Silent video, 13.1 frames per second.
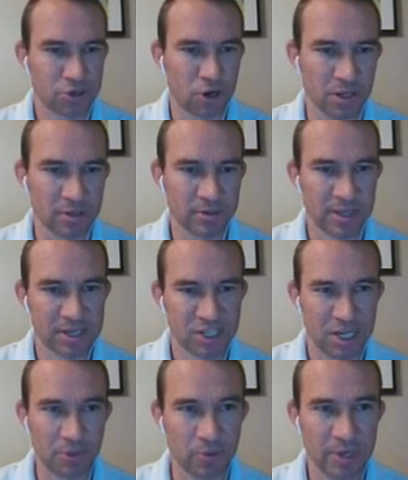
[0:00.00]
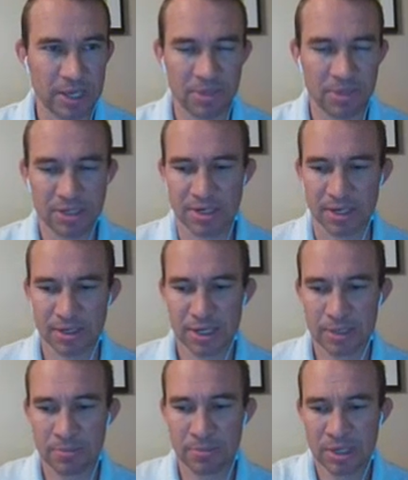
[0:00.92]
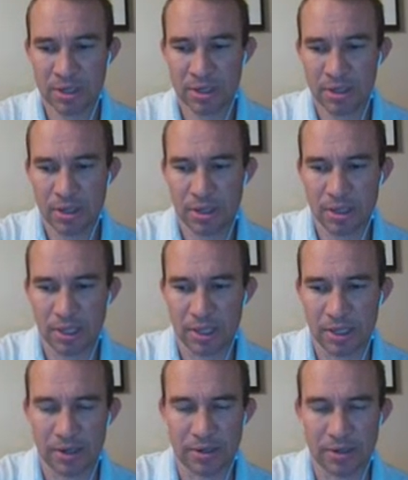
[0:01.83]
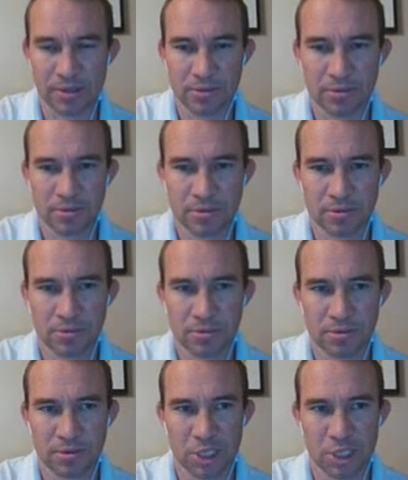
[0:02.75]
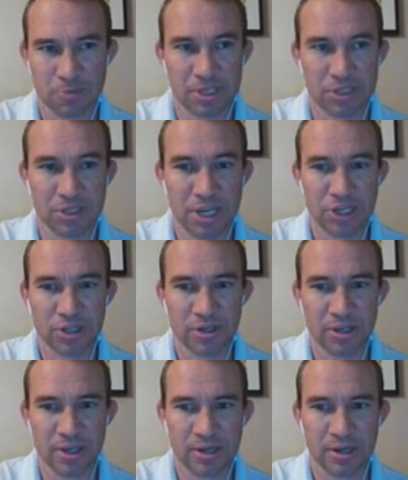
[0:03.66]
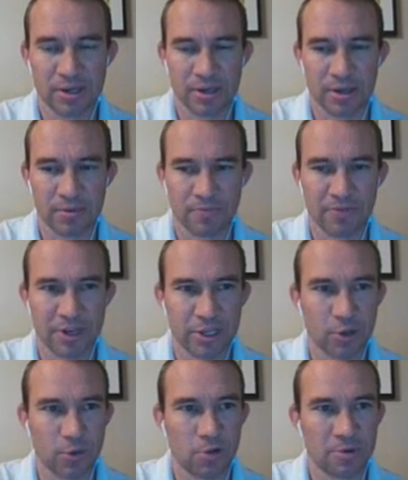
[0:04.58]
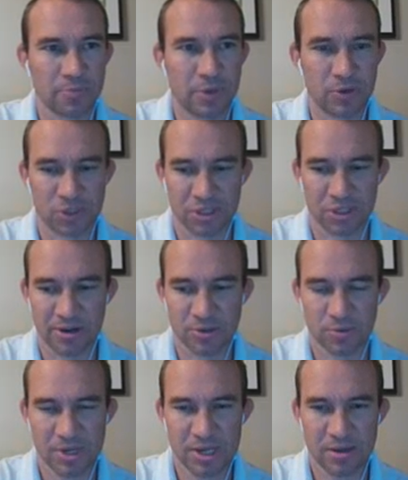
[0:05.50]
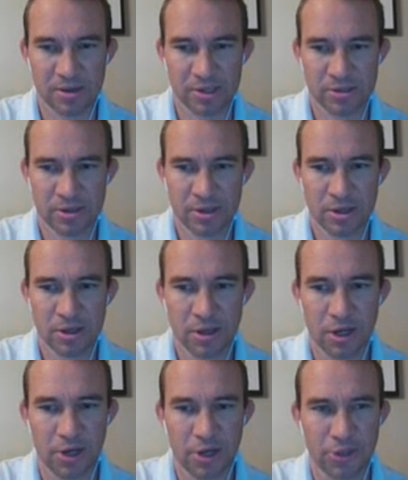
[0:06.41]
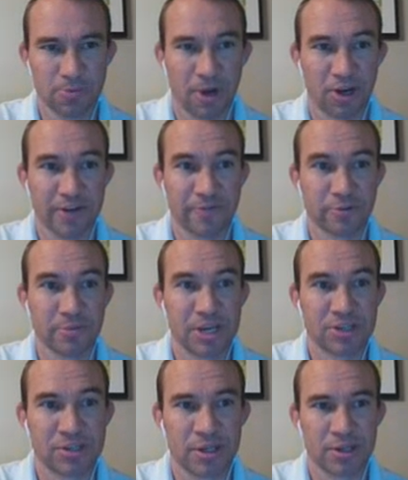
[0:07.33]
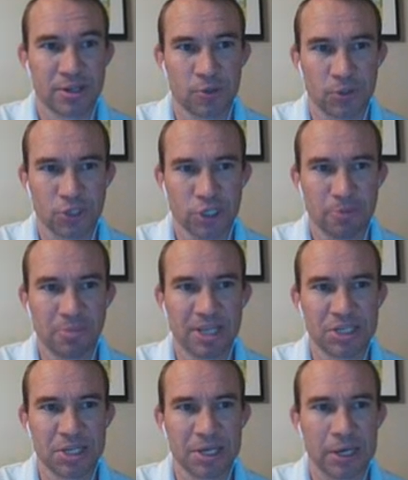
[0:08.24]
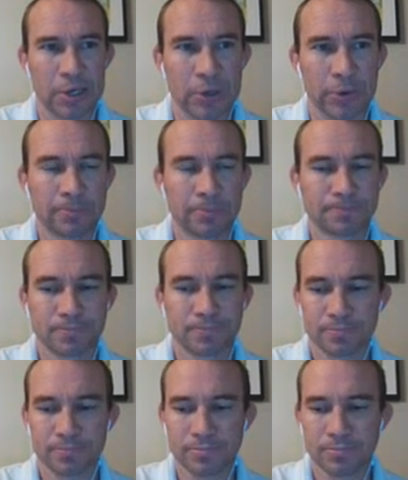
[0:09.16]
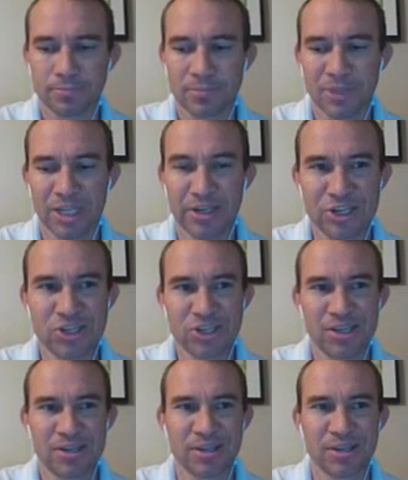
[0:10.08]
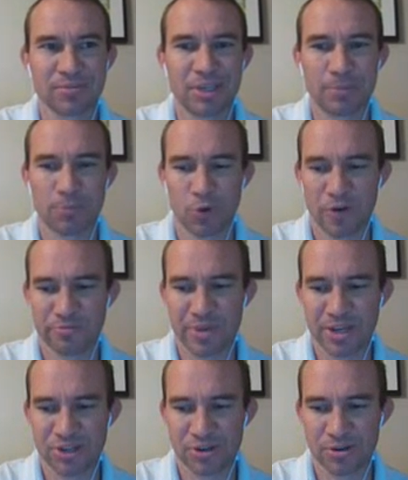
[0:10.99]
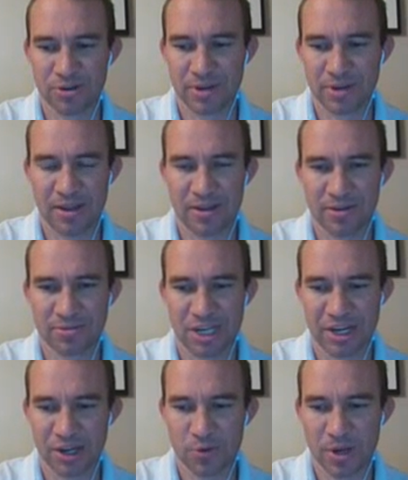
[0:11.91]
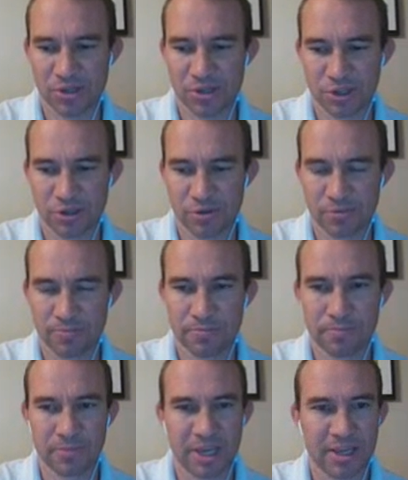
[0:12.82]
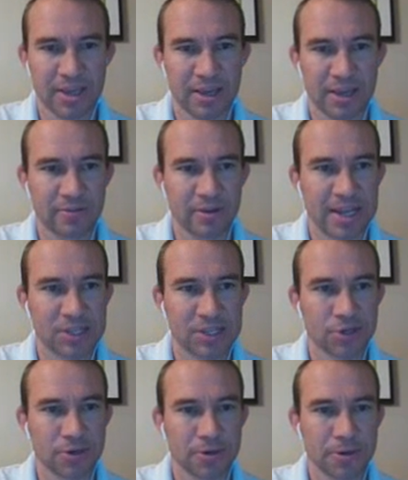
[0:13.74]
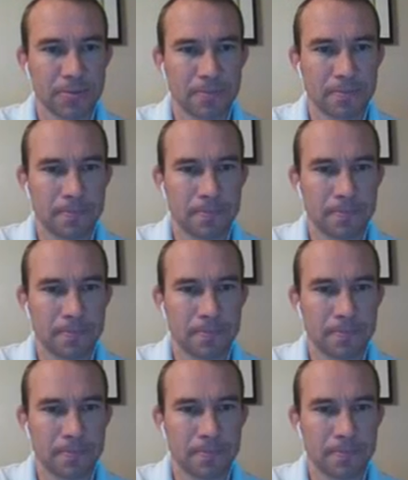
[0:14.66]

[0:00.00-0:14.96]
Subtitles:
charlotteswm.com. And this presentation and video will all be posted there, as well as other product information. So it's a good place to go initially to get more information or see any questions you may have answered.